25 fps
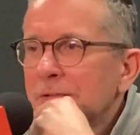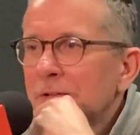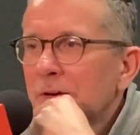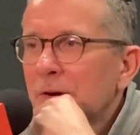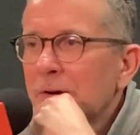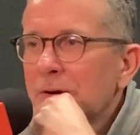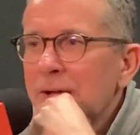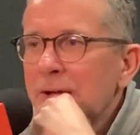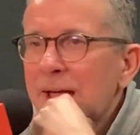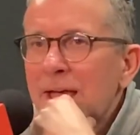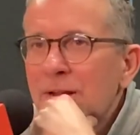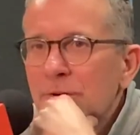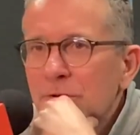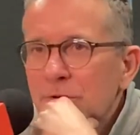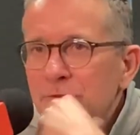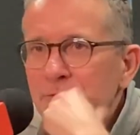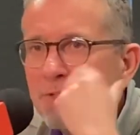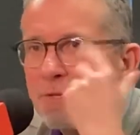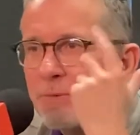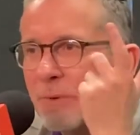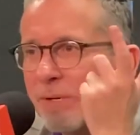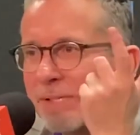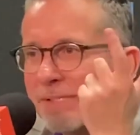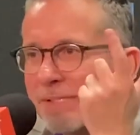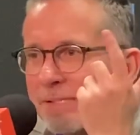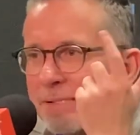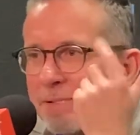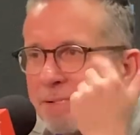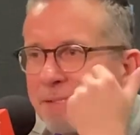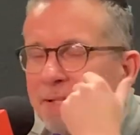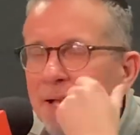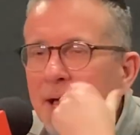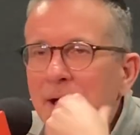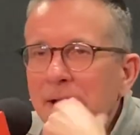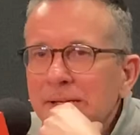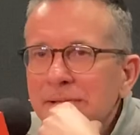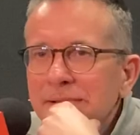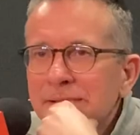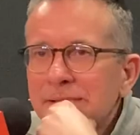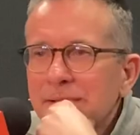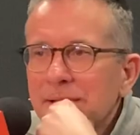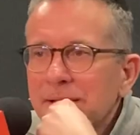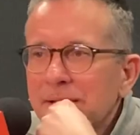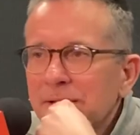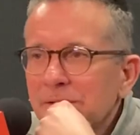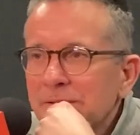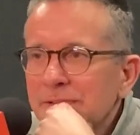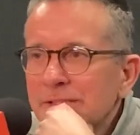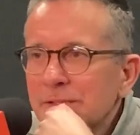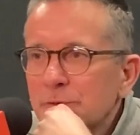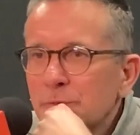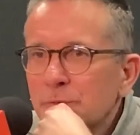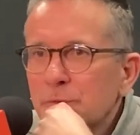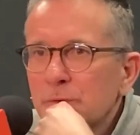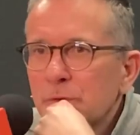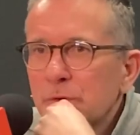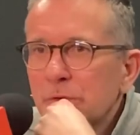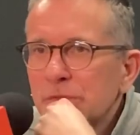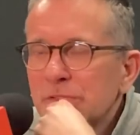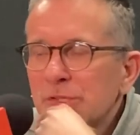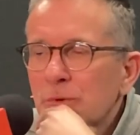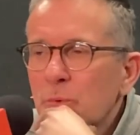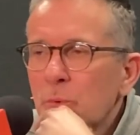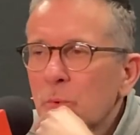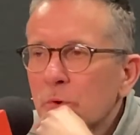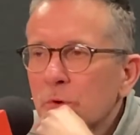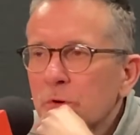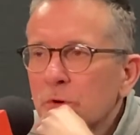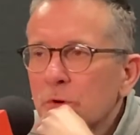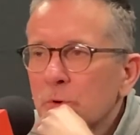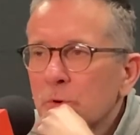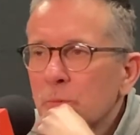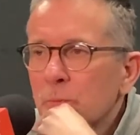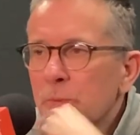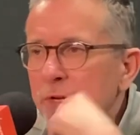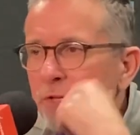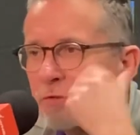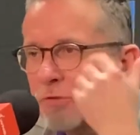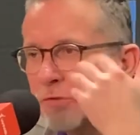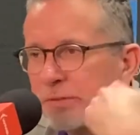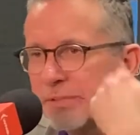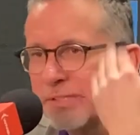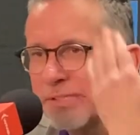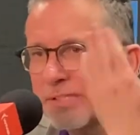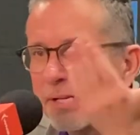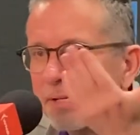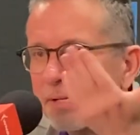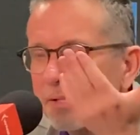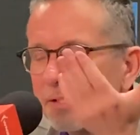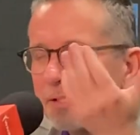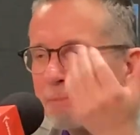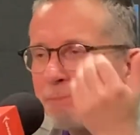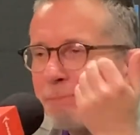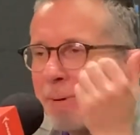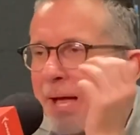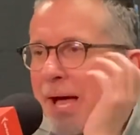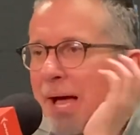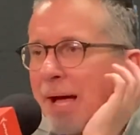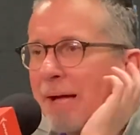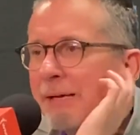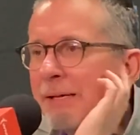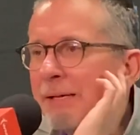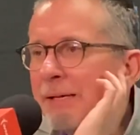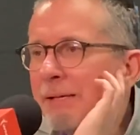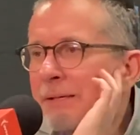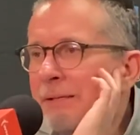Our energy wasn't as high as theirs in the first quarter, which set us back.